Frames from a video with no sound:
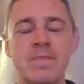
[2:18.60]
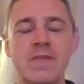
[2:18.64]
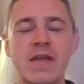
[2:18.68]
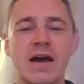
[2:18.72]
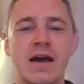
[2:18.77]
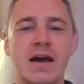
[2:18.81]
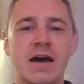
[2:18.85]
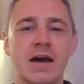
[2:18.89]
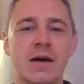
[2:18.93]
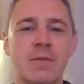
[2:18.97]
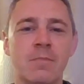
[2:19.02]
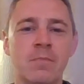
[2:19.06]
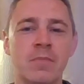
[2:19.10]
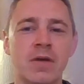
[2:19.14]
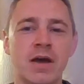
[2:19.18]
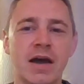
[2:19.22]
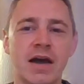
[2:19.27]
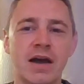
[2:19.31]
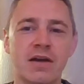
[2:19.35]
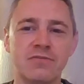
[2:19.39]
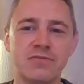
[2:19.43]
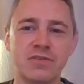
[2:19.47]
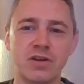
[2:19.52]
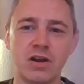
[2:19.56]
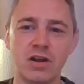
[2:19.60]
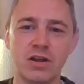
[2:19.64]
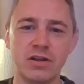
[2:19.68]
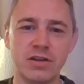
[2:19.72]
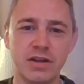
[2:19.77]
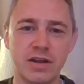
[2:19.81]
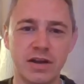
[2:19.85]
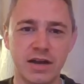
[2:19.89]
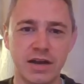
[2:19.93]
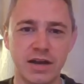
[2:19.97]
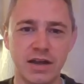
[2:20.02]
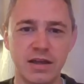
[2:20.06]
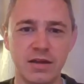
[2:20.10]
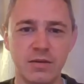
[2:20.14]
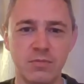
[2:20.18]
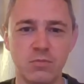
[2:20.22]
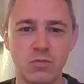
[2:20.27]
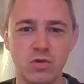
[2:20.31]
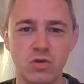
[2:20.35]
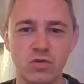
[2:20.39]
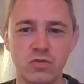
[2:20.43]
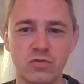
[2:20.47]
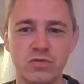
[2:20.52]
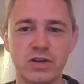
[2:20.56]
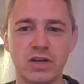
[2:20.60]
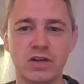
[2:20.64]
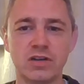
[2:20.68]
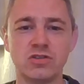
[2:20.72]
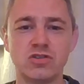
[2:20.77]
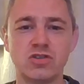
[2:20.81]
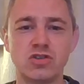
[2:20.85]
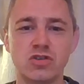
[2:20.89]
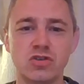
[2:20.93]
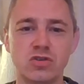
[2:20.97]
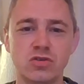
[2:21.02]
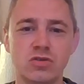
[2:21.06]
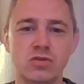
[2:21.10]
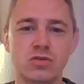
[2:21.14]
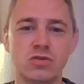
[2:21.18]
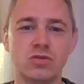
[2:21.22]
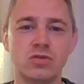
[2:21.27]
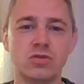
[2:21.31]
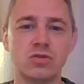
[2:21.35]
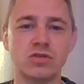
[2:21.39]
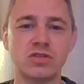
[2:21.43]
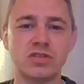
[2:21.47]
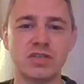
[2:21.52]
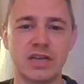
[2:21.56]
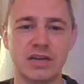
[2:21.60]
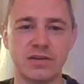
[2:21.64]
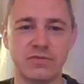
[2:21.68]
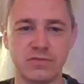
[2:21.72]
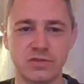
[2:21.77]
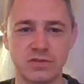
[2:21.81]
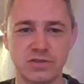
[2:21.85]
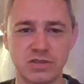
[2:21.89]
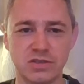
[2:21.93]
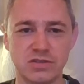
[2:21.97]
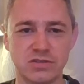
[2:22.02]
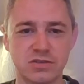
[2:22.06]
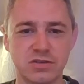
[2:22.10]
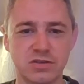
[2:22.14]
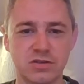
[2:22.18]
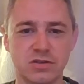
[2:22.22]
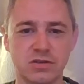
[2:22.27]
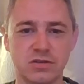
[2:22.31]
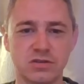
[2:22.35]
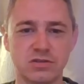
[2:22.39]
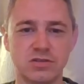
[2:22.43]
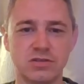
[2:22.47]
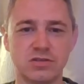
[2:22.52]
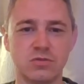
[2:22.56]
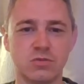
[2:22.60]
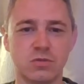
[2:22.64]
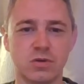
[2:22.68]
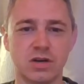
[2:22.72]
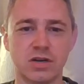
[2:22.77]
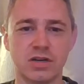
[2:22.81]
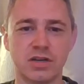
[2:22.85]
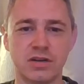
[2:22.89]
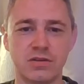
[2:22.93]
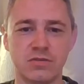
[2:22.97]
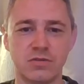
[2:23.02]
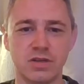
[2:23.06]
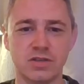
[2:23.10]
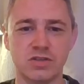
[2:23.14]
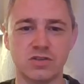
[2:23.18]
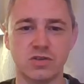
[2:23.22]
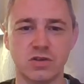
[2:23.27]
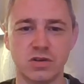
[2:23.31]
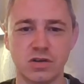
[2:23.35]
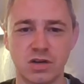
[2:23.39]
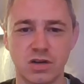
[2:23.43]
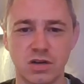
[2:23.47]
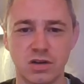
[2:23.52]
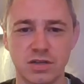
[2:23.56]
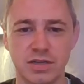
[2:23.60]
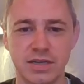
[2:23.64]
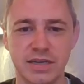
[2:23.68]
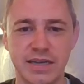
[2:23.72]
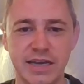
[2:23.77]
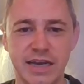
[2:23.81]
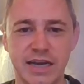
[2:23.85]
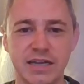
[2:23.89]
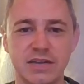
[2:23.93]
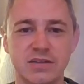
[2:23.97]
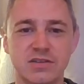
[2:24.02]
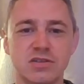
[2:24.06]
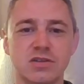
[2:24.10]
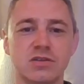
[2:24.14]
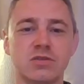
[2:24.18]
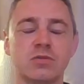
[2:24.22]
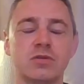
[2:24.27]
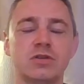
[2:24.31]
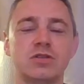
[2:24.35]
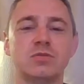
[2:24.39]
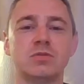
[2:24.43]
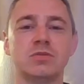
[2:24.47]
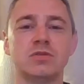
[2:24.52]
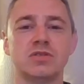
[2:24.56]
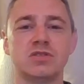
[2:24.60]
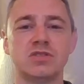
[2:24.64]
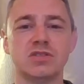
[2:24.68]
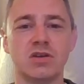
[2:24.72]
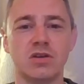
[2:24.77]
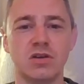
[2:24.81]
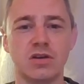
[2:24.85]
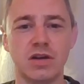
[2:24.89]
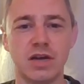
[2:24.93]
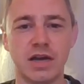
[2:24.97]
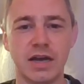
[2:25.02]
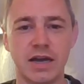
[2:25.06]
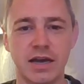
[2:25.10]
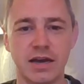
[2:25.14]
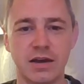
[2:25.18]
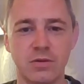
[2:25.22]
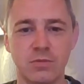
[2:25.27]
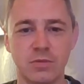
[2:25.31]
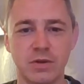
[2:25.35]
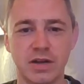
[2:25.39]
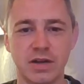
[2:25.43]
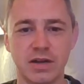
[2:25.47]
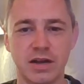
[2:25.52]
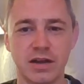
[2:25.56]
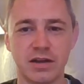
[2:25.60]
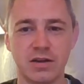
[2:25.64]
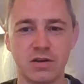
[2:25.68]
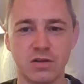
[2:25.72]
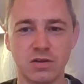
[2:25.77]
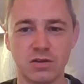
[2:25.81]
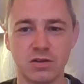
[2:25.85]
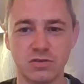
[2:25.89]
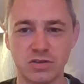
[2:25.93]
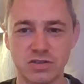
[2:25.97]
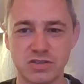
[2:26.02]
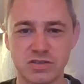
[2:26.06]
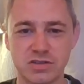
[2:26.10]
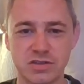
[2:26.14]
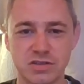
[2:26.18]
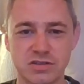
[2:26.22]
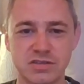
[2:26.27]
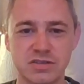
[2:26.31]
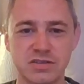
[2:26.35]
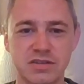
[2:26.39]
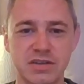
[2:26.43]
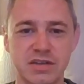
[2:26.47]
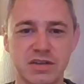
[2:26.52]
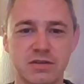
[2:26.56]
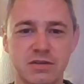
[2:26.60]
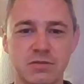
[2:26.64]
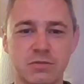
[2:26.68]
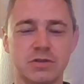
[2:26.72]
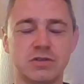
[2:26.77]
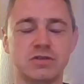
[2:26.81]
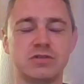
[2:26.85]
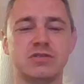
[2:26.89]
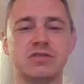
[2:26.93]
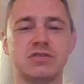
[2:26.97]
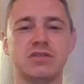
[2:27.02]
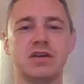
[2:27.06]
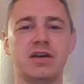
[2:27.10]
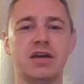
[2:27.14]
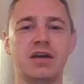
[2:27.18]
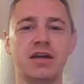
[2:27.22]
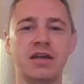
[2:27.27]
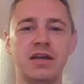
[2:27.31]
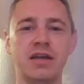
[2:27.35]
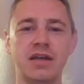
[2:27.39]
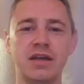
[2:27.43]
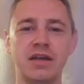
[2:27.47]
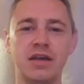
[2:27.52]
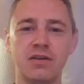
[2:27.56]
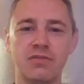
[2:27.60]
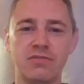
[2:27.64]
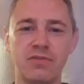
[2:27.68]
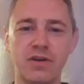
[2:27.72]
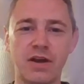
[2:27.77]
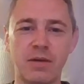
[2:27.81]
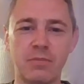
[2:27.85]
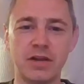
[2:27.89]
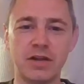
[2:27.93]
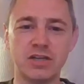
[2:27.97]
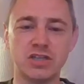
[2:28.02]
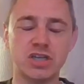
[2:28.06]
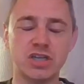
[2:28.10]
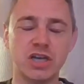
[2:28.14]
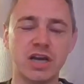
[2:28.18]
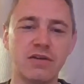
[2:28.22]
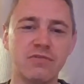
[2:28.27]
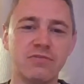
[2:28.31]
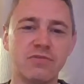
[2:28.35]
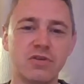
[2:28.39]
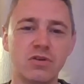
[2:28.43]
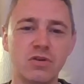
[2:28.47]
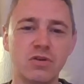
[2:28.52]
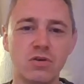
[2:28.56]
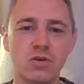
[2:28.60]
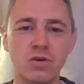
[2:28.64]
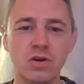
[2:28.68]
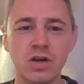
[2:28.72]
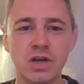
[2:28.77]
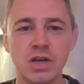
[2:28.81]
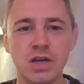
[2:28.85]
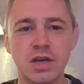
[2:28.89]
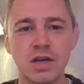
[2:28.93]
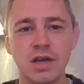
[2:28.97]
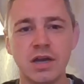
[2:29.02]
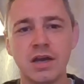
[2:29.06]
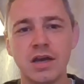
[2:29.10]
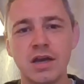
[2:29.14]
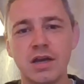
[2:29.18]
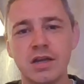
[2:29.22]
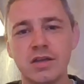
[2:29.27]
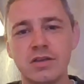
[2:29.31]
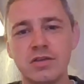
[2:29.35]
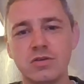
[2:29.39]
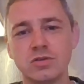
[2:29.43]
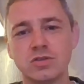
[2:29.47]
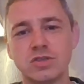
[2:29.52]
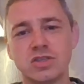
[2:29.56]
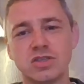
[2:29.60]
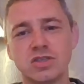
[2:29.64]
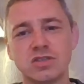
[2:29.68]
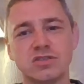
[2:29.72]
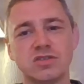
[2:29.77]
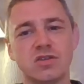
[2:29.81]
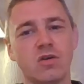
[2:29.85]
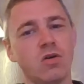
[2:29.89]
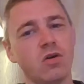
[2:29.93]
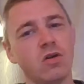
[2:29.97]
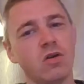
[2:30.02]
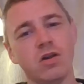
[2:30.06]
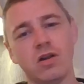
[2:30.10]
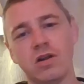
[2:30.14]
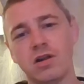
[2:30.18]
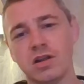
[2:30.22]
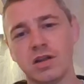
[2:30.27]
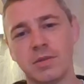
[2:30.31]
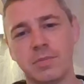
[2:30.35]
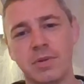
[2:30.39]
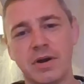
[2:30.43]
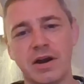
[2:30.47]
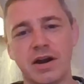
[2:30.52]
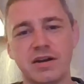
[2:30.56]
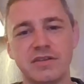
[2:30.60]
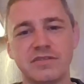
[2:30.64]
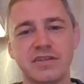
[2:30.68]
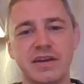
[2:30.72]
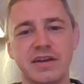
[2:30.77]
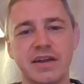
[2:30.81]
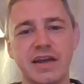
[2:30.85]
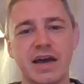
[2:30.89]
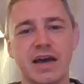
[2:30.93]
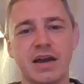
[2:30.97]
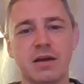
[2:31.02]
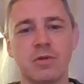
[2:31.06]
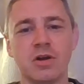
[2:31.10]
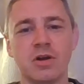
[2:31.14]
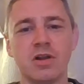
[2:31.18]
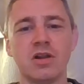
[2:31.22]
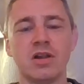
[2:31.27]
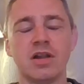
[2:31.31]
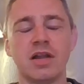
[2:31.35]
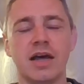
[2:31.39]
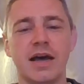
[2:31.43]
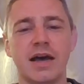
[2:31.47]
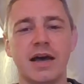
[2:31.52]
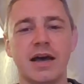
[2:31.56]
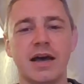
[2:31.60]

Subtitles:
After London, I moved on to San Francisco to work in a restaurant called Encanto, which was with a guy called Chris Cosentino, which is a fabulous chef who uses all the parts of the animal,